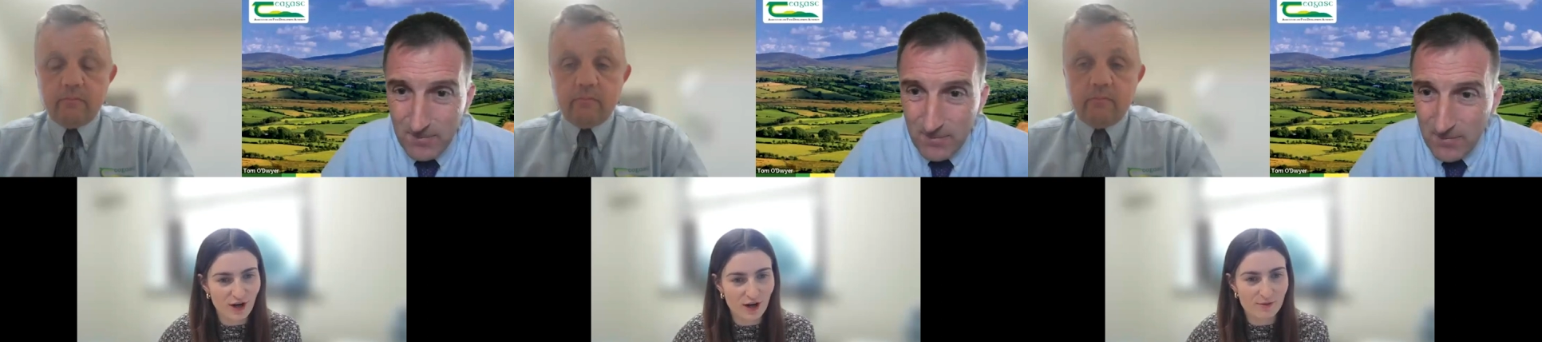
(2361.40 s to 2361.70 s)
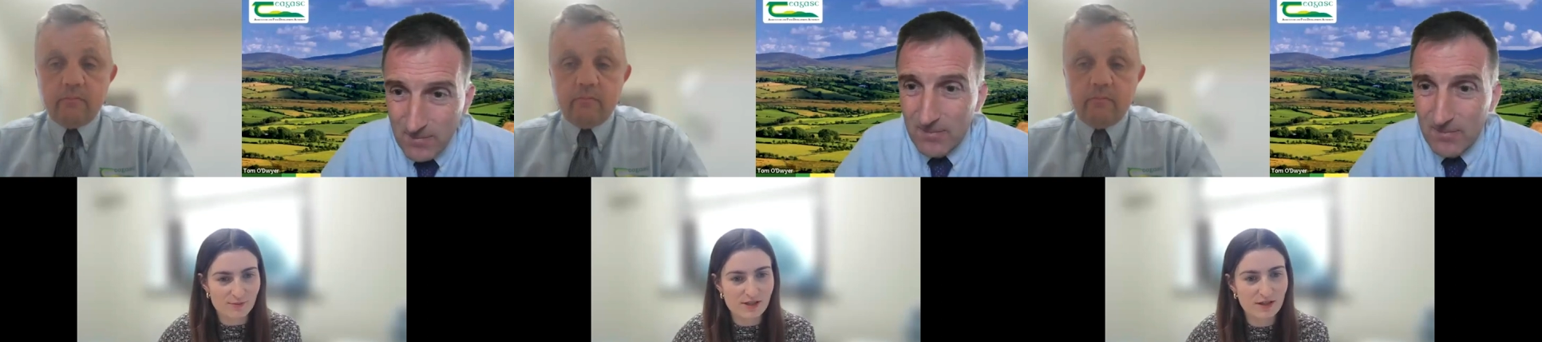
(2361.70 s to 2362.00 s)

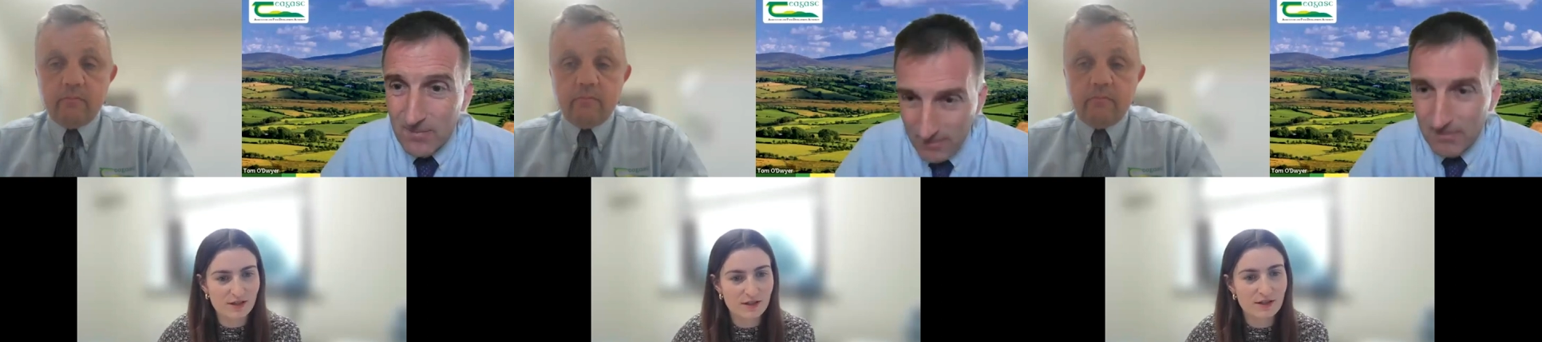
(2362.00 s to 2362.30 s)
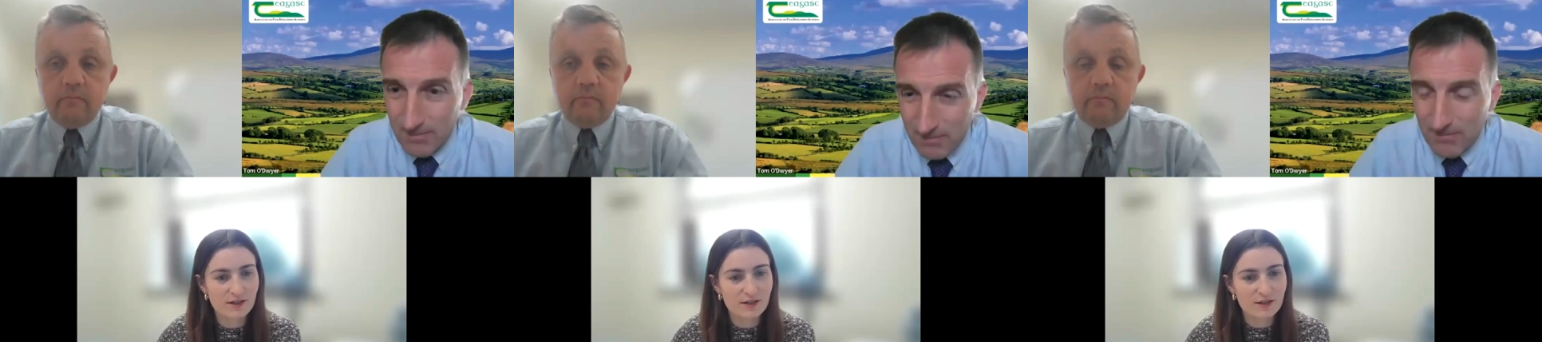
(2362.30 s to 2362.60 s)
Speaker 1: farms.
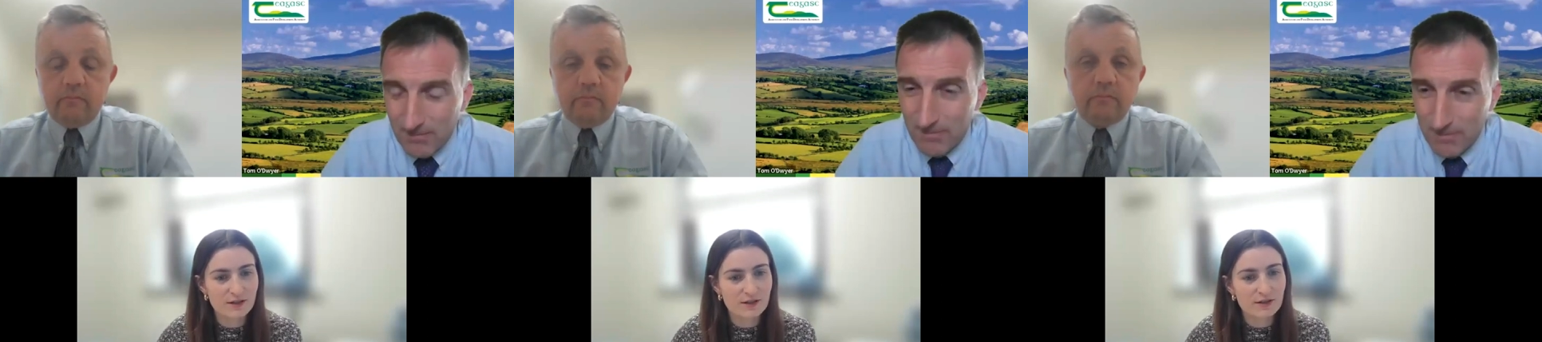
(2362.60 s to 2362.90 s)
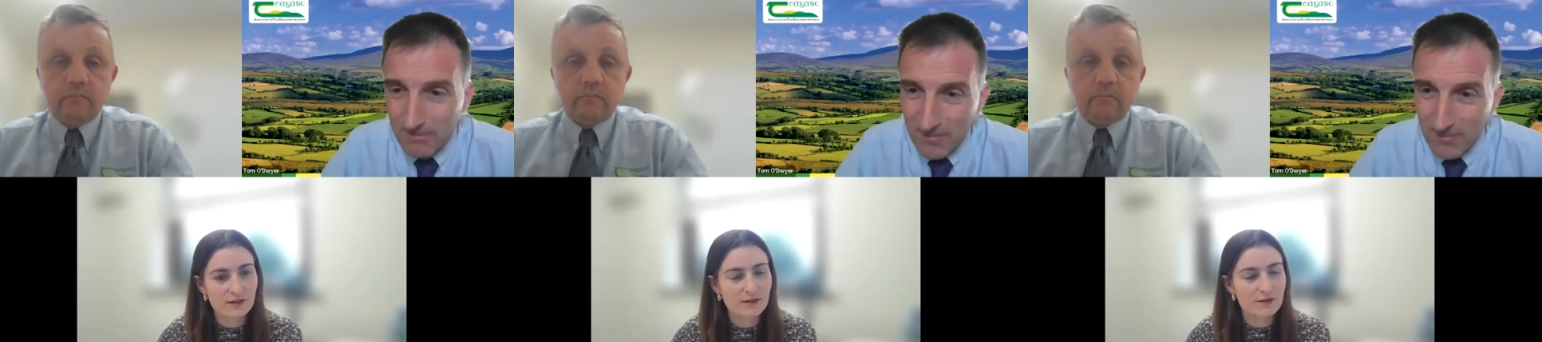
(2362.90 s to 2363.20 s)
Speaker 2: Mm.
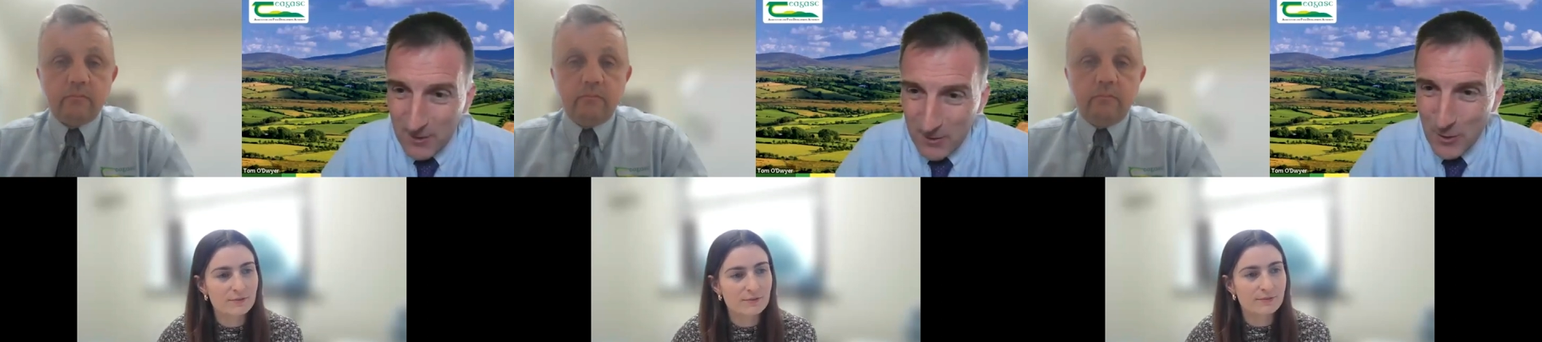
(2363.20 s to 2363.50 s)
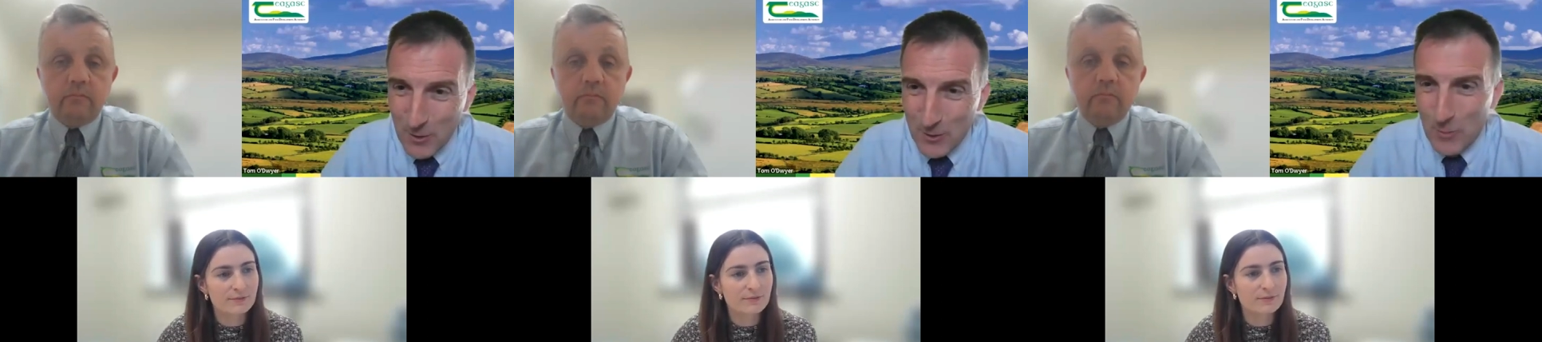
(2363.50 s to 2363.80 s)
So you,
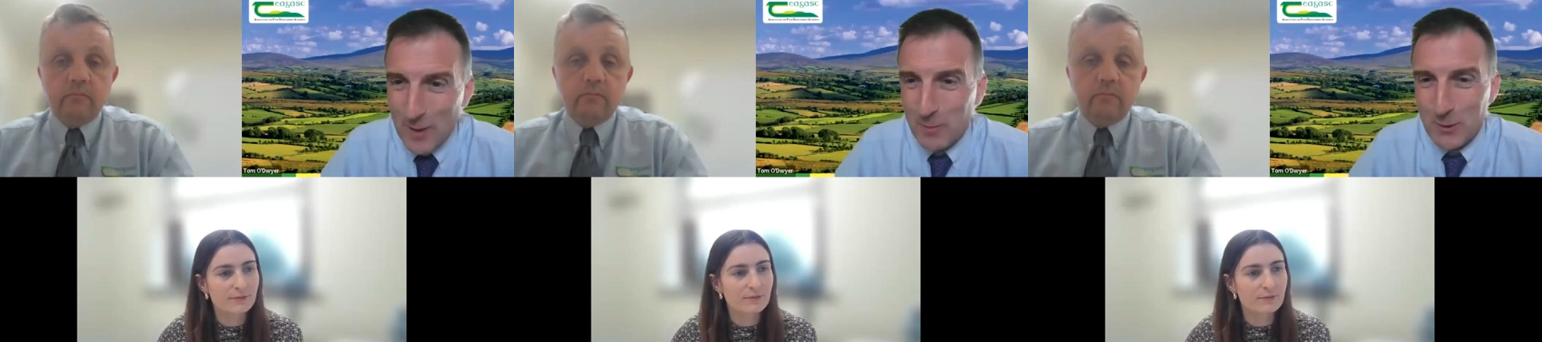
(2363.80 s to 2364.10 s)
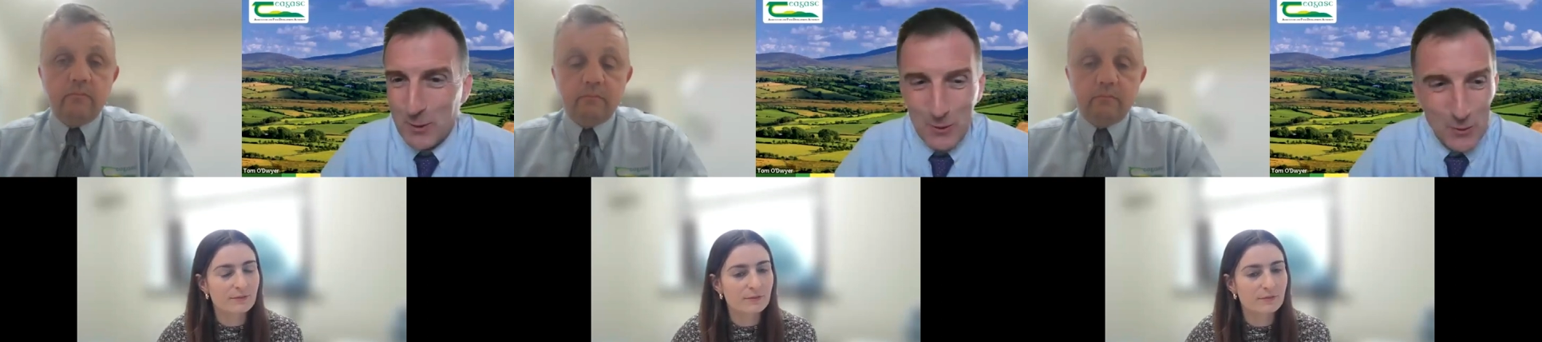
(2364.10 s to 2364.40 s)
you better put
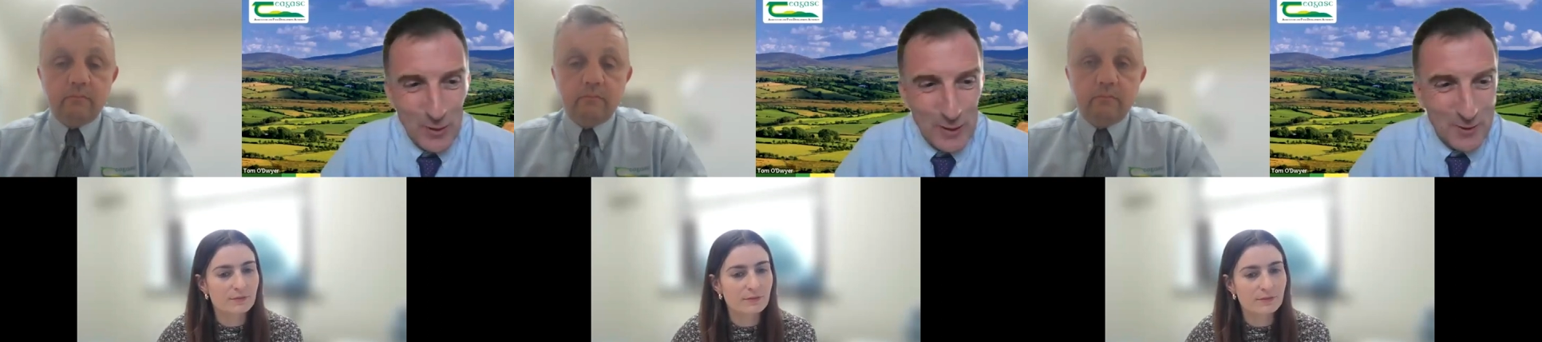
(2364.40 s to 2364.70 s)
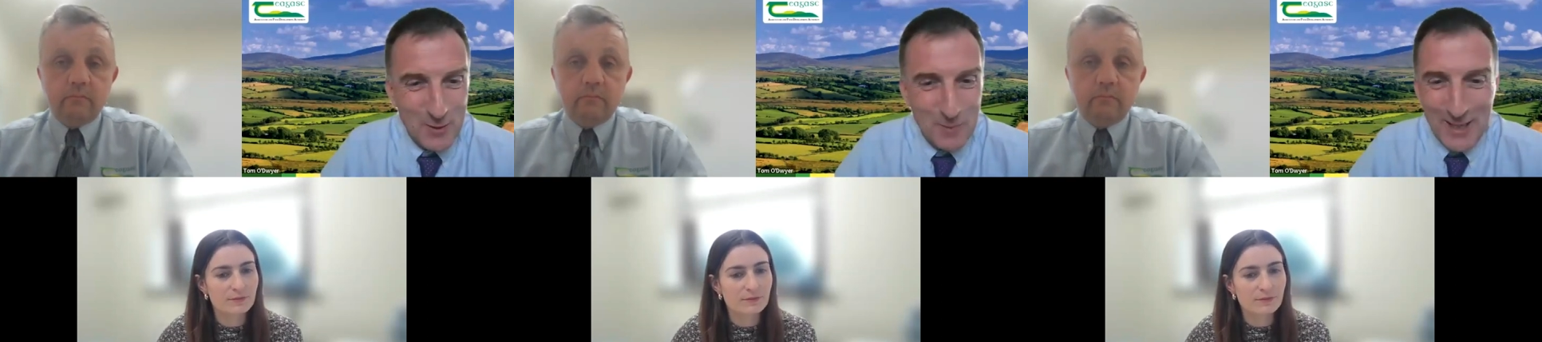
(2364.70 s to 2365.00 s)
those questions
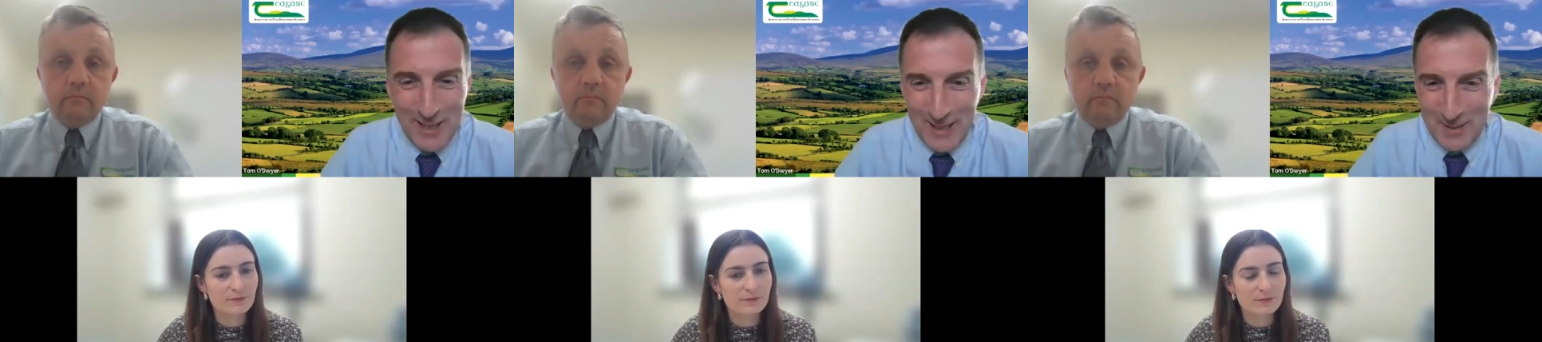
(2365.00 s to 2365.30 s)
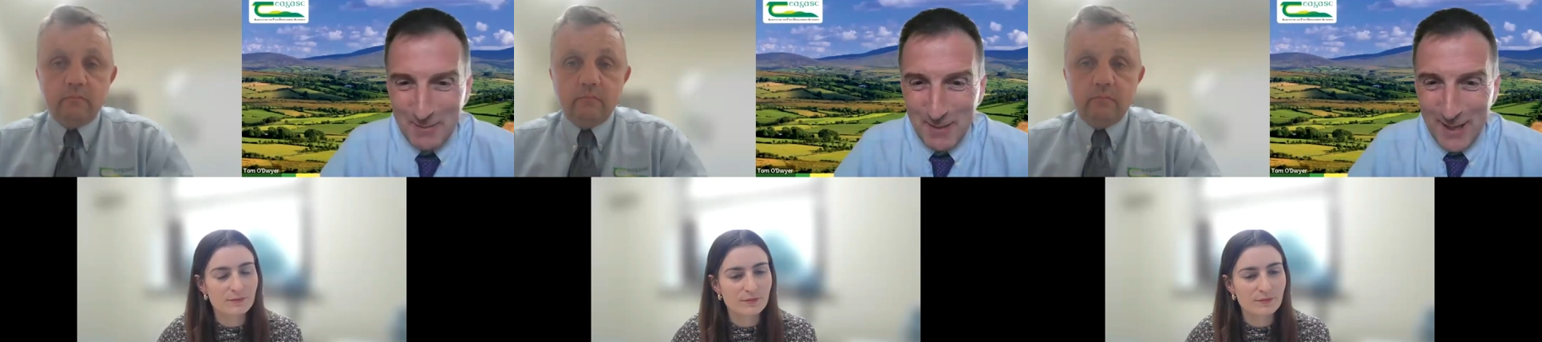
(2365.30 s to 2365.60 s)
to me, I guess,
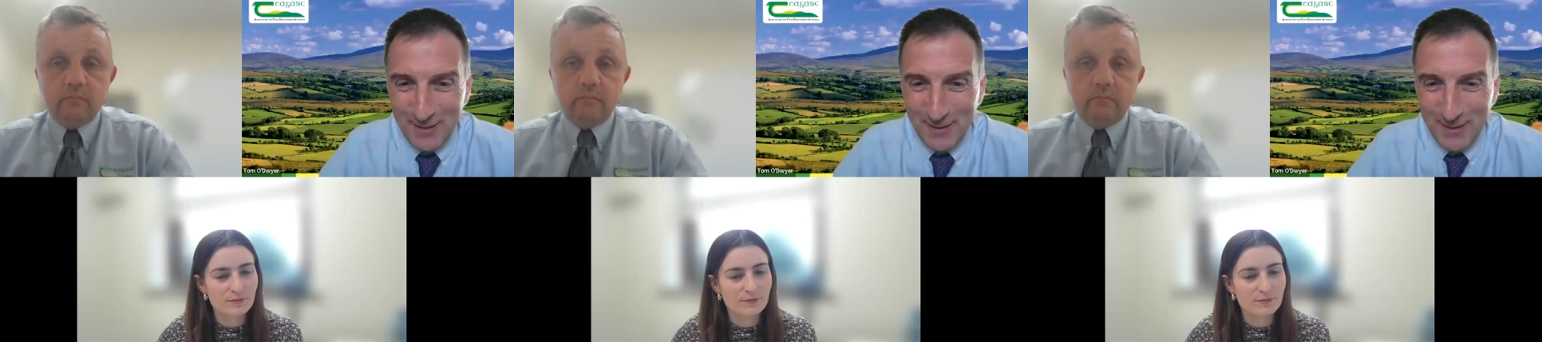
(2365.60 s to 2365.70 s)
Meabh,